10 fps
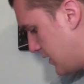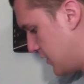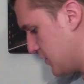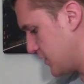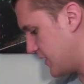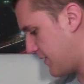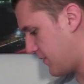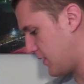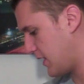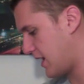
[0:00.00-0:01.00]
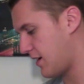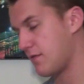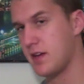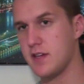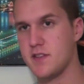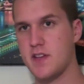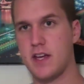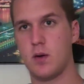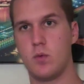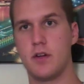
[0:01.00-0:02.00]
you should definitely have a
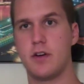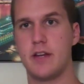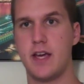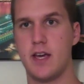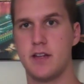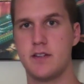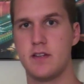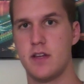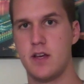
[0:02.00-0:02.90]
second one on hand,